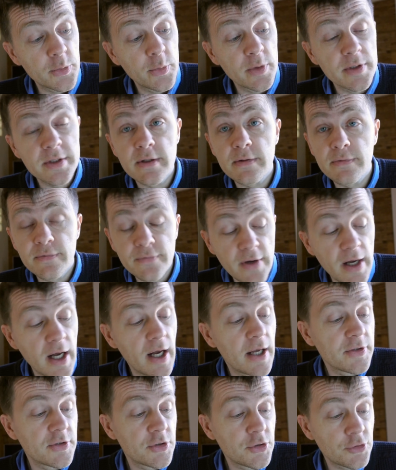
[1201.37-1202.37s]
was the
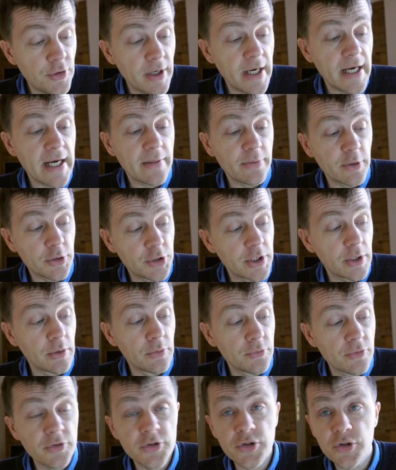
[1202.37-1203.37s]
first train the
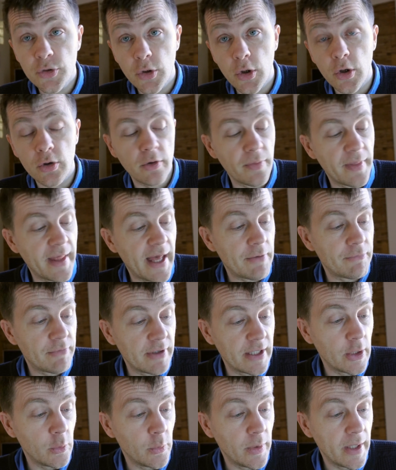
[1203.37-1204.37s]
children saw on that
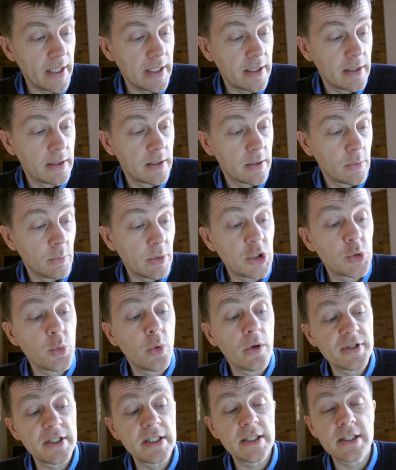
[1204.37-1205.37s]
railway, which
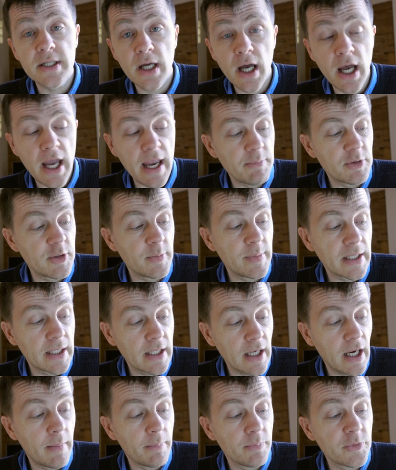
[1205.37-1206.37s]
was in time to
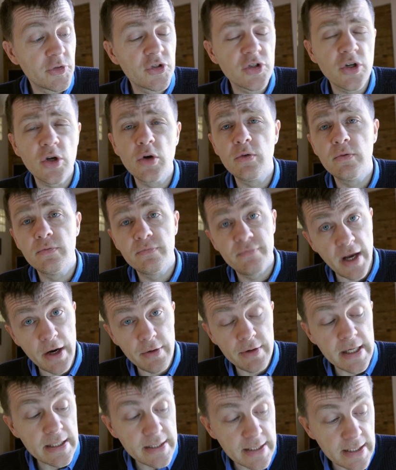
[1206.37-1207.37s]
become so
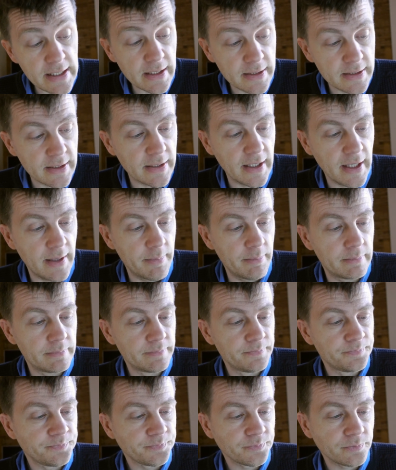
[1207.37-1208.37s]
very dear to them.
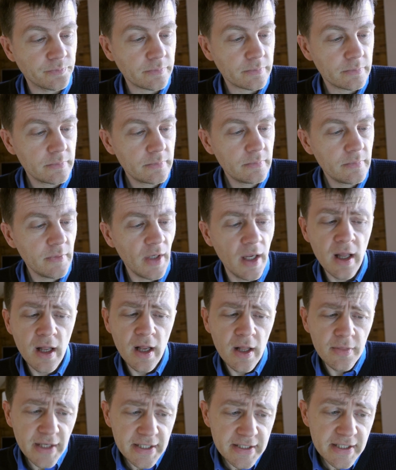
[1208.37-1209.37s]

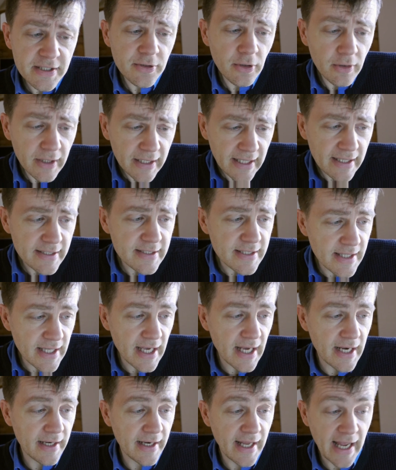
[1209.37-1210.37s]
They did not guess
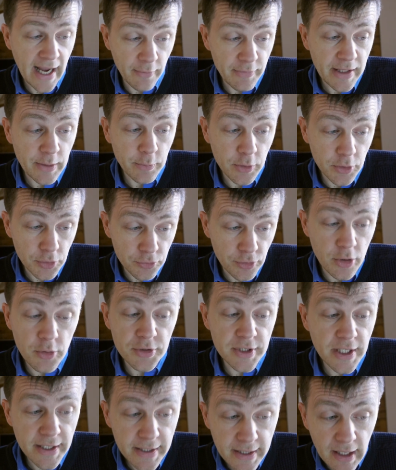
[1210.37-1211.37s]
then how they would grow
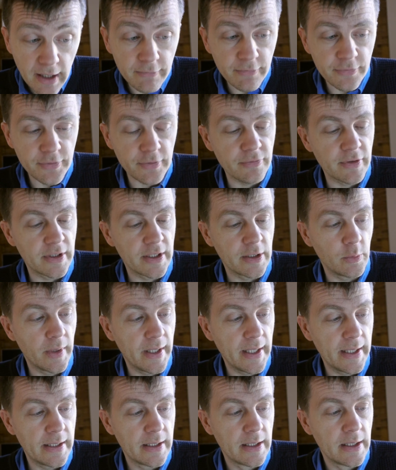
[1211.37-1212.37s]
to love the
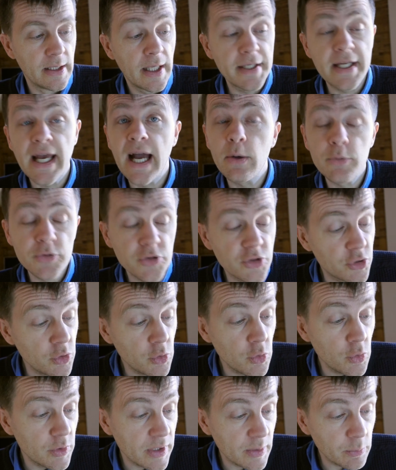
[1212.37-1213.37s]
railway, and how
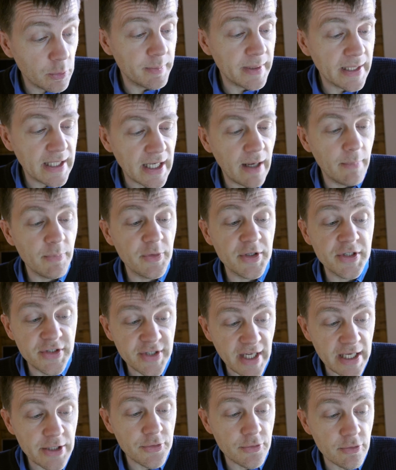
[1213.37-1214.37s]
soon it would become the
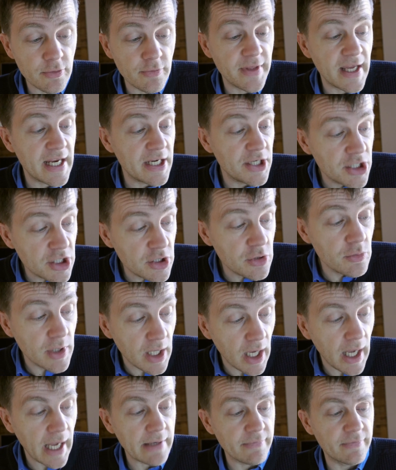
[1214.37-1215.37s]
centre of their new
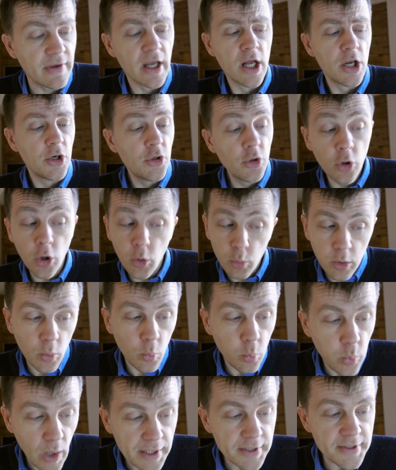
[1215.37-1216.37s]
life, nor
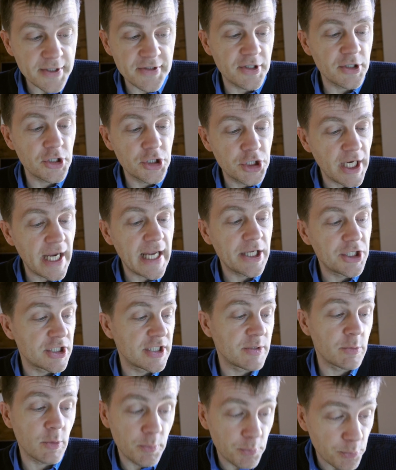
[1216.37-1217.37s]
what wonders and changes
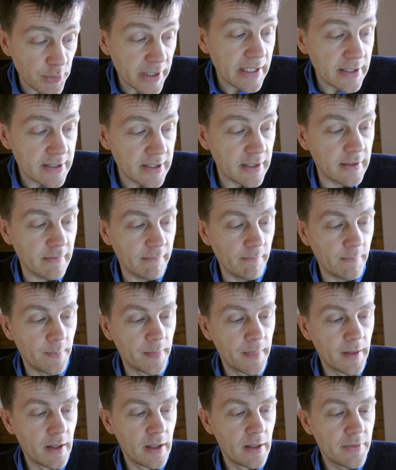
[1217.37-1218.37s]
it would bring to them.
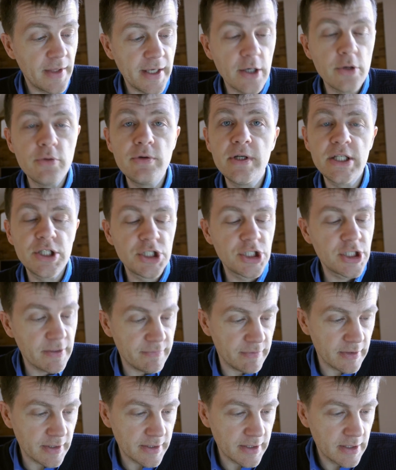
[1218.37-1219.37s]
They only
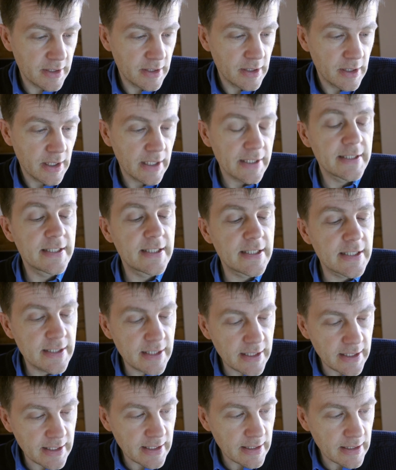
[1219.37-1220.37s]
shivered and
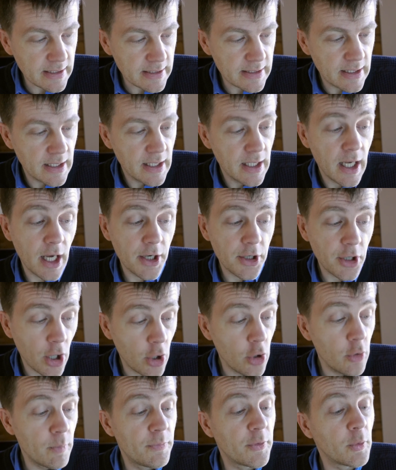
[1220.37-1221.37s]
sneezed and
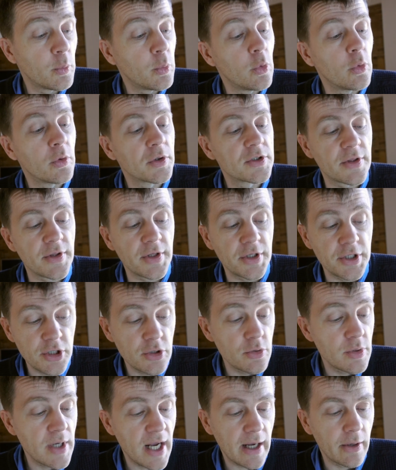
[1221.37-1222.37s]
hoped the walk to the
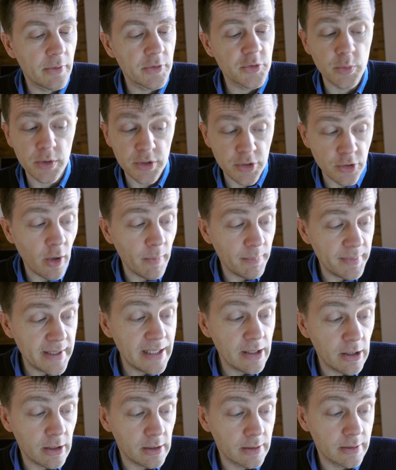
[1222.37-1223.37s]
new house would not be
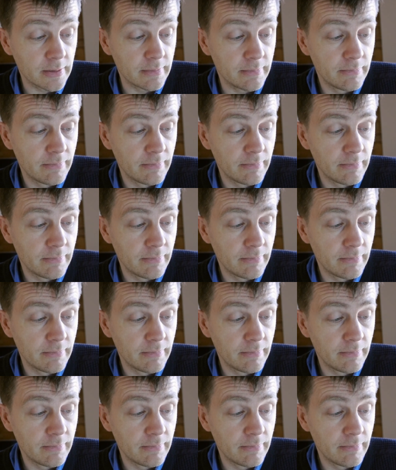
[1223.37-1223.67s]
long.